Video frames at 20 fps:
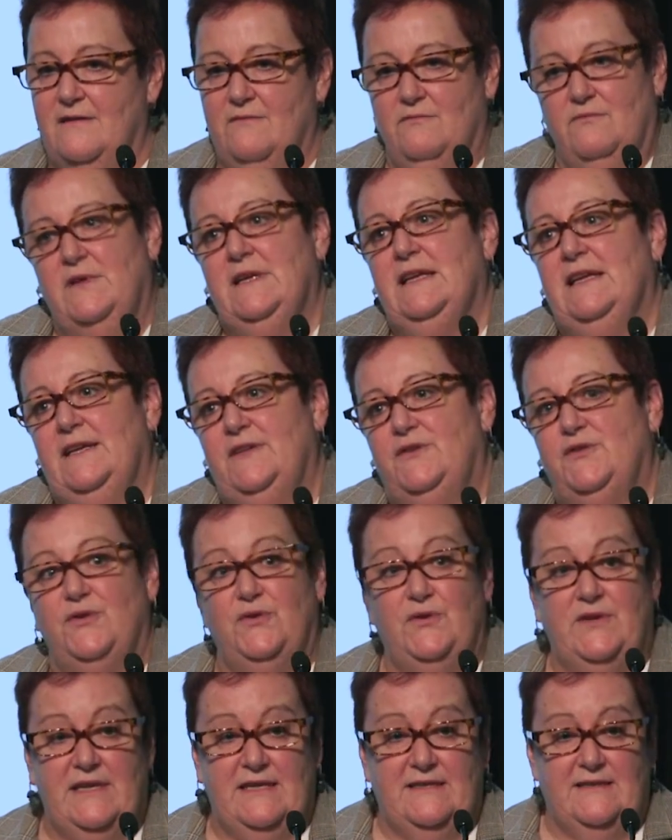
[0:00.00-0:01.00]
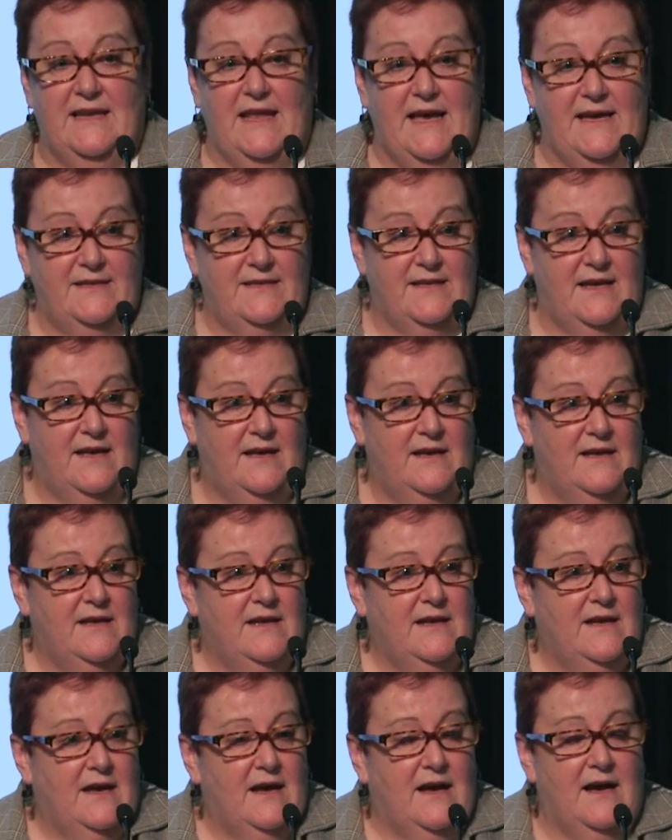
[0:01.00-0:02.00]
really 2 years later,
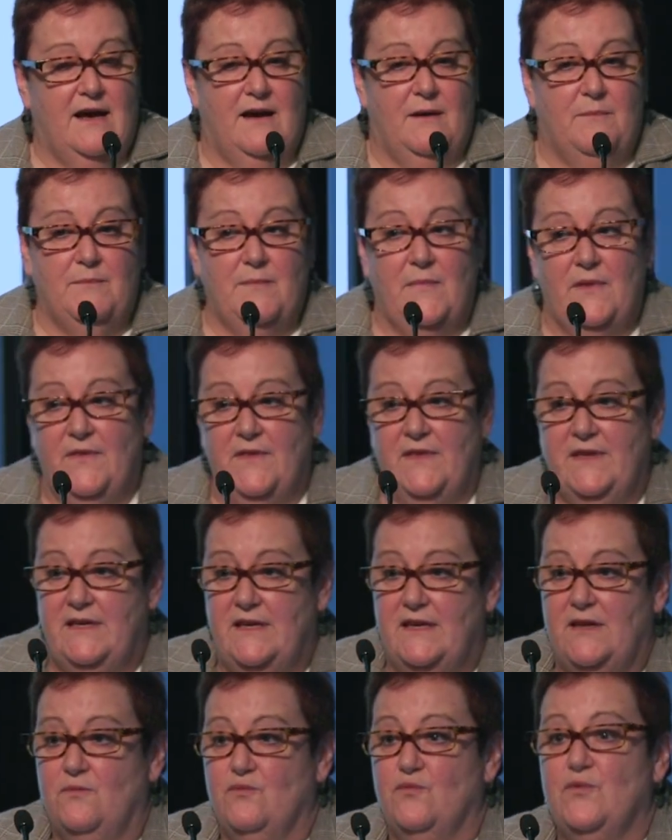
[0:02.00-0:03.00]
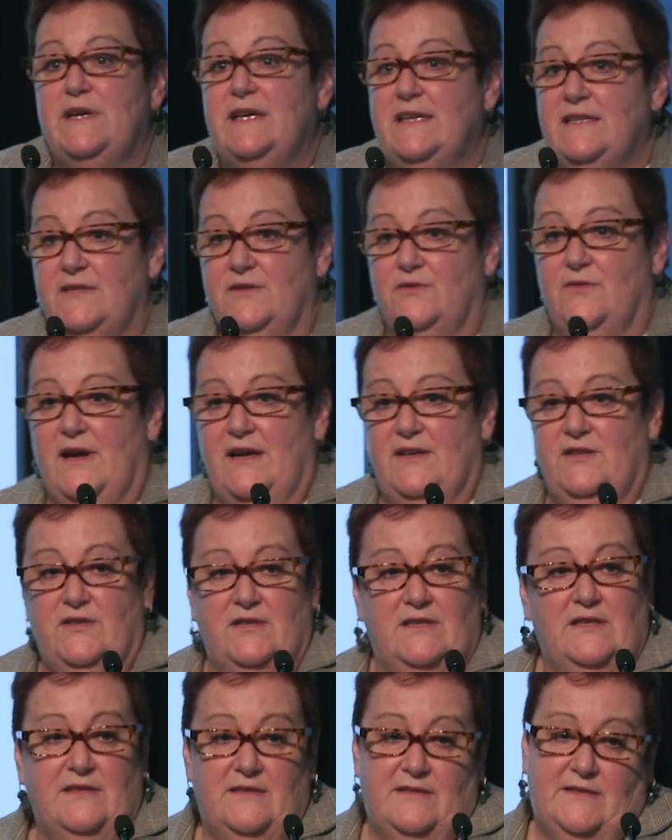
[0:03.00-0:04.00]
the
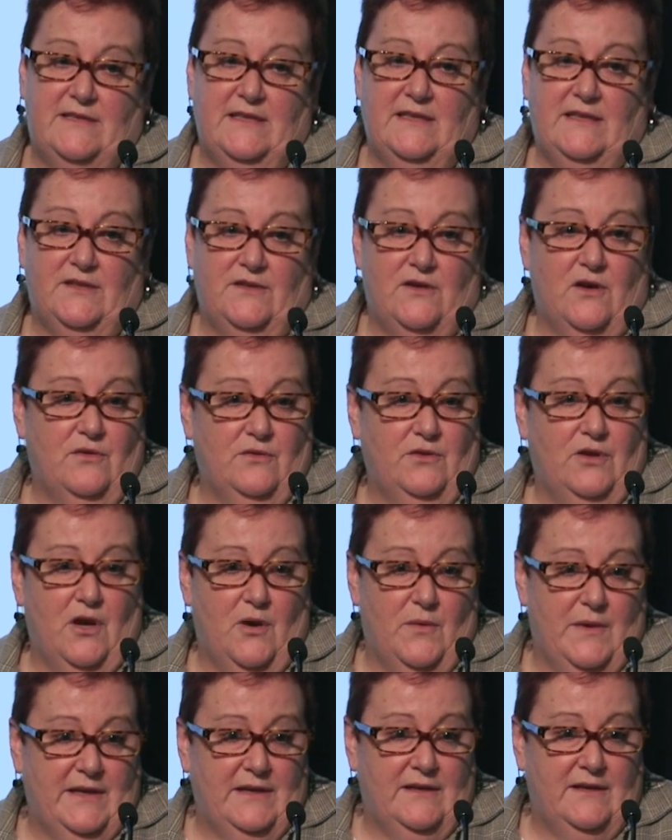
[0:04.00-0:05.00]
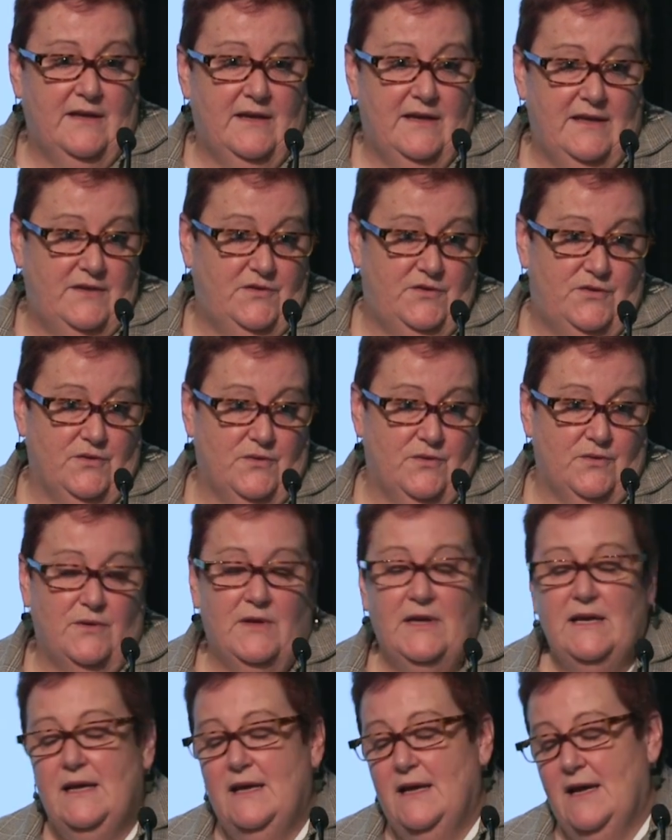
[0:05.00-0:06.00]
reintegration is still an ongoing issue.
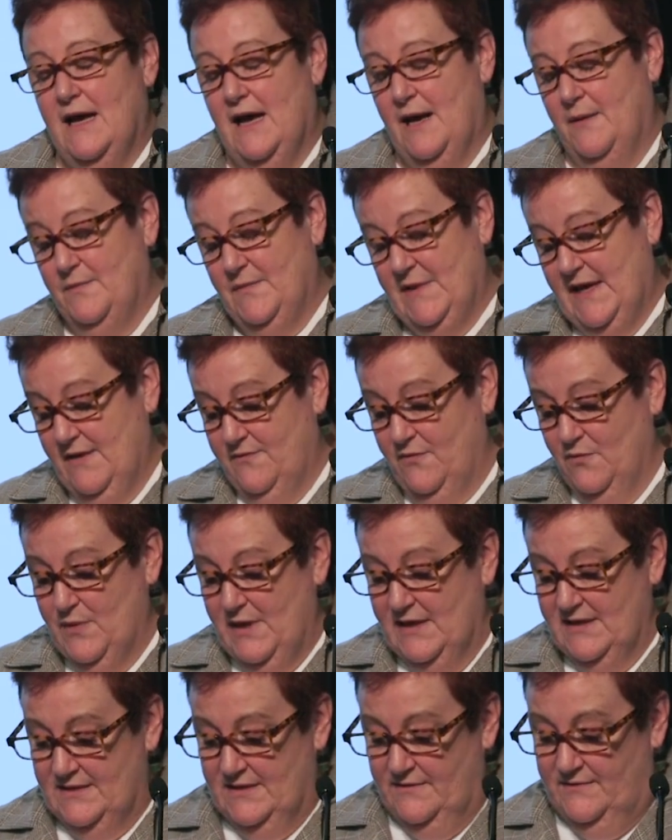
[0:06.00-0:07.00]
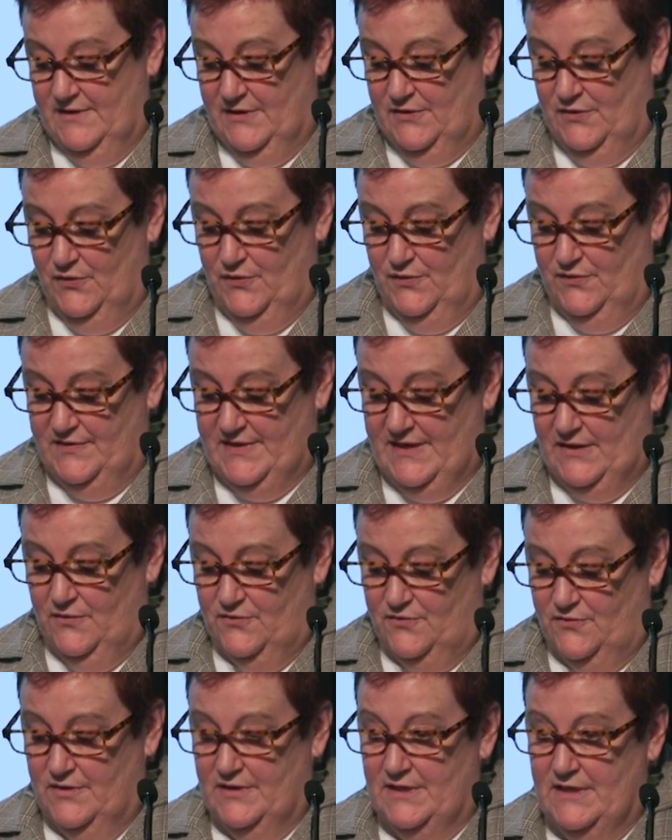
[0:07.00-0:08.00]
They have a relatively new
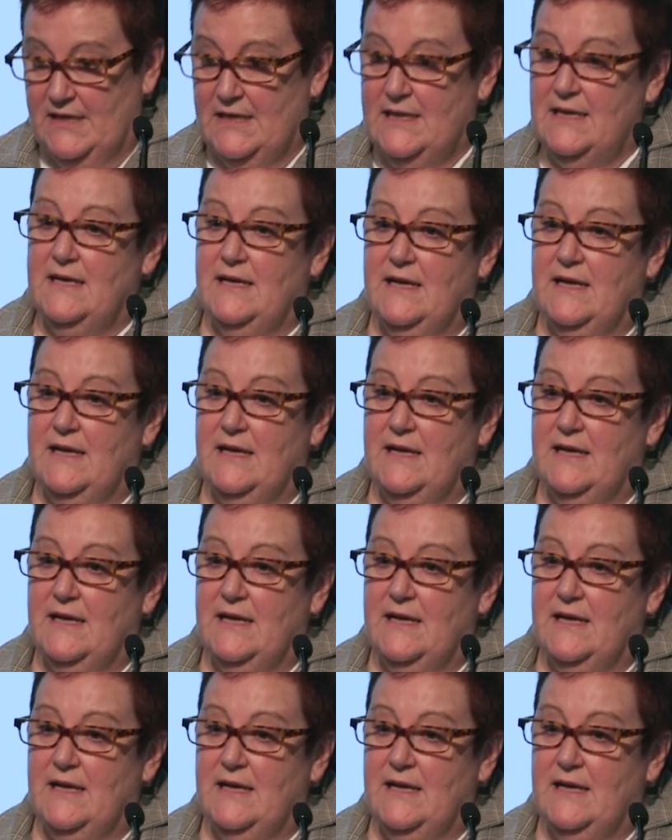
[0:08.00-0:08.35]
secretary